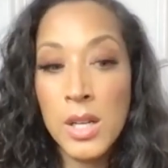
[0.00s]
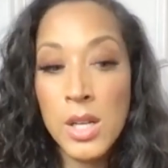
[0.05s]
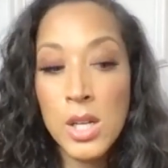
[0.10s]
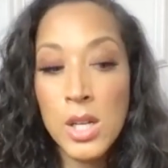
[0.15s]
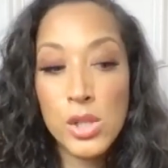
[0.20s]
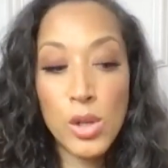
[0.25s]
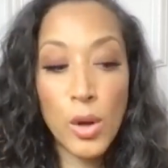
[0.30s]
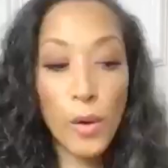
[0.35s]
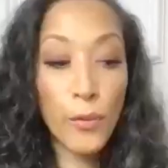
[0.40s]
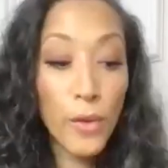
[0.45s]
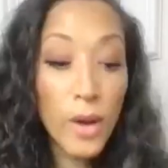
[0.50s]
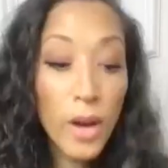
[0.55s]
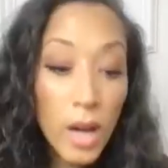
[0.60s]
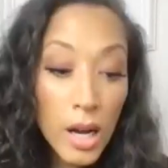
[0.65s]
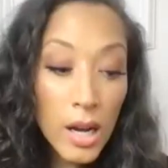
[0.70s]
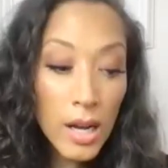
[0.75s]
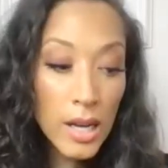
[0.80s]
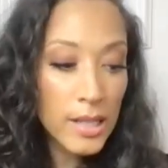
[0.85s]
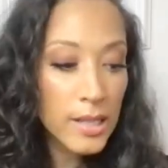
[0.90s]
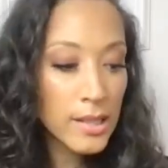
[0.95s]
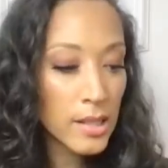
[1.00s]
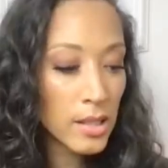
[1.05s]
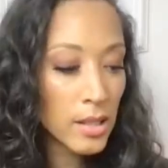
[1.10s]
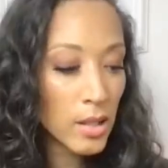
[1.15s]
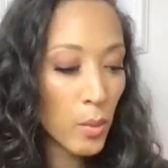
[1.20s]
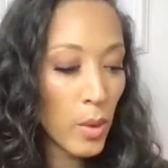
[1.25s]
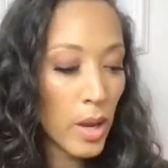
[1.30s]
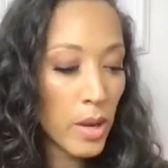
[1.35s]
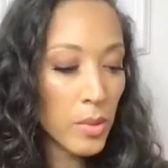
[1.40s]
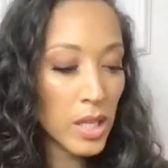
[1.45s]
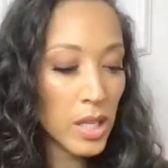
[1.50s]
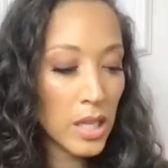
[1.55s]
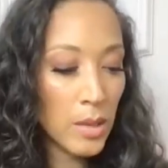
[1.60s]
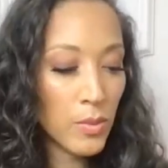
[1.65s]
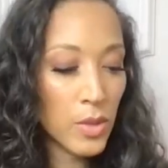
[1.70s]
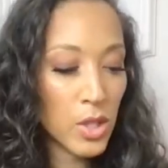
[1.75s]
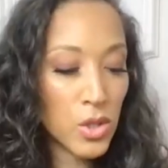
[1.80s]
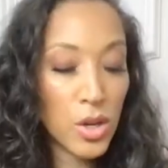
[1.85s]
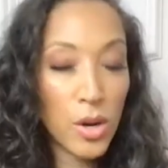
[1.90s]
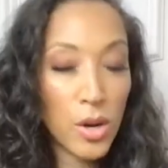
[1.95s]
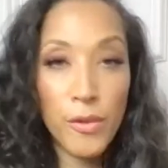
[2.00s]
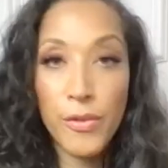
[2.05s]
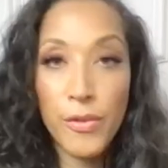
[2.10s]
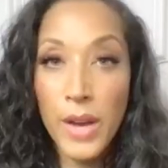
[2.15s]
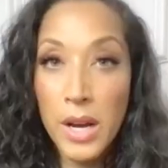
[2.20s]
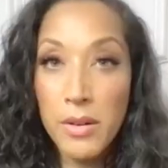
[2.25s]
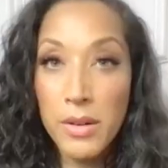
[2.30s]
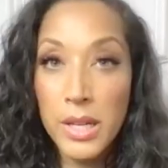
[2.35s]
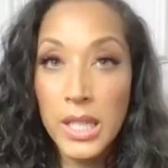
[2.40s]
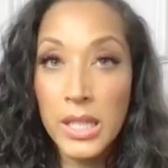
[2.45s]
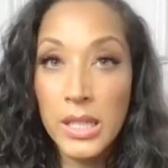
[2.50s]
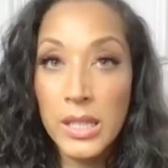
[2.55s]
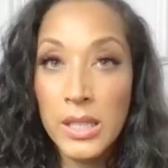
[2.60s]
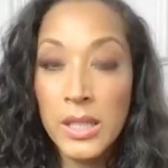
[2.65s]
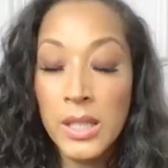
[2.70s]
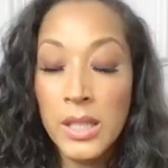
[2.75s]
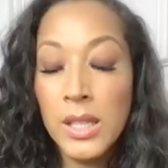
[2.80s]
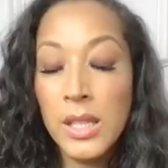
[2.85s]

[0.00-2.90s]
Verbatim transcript: so for us the way we keep the show varied